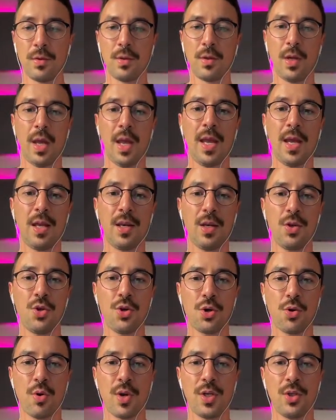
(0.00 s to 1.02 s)
and you're
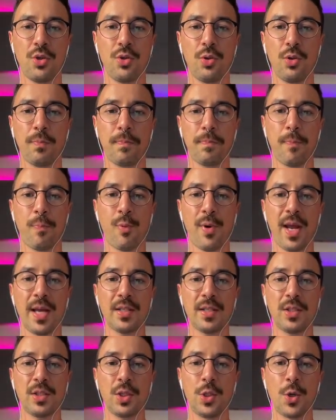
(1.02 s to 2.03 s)
going to
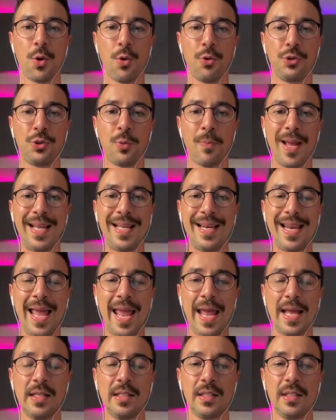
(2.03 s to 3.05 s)
press go to my
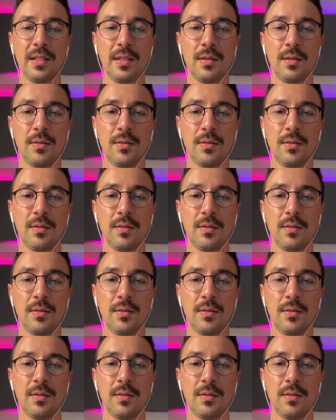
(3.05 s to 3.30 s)
class,